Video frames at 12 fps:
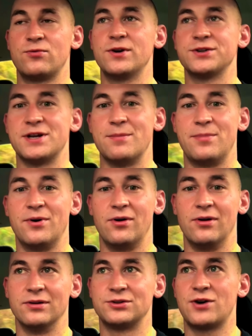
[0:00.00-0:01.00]
Real
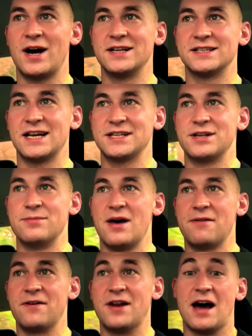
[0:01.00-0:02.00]
simple, tried and tested
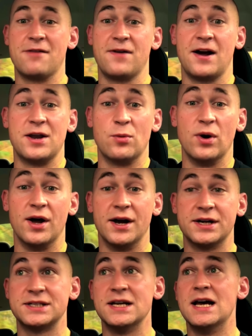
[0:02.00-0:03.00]
method. I find it
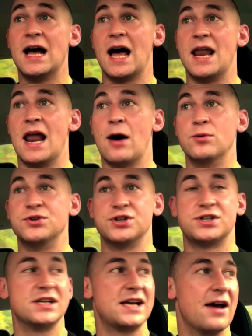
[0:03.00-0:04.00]
works, and that was
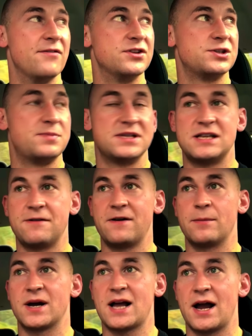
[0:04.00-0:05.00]
just to get the
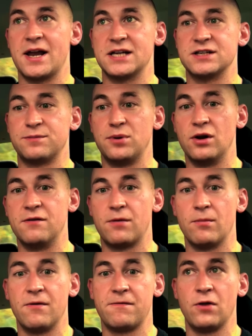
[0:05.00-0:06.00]
specific mechanics of pulling
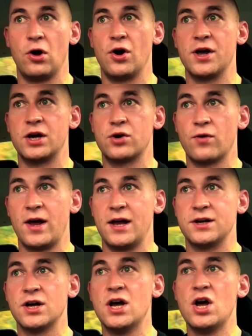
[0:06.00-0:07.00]
from the floor
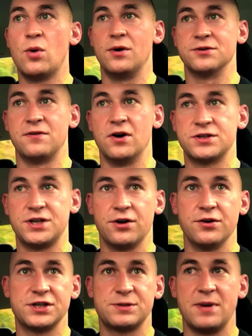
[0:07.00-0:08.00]
ingrained whilst focusing
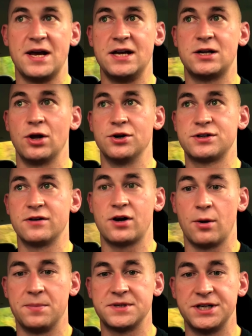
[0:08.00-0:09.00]
on the speed close to the
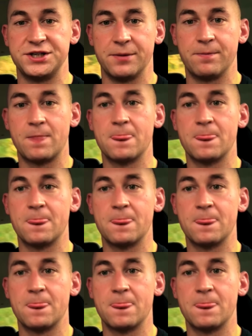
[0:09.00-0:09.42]
competition.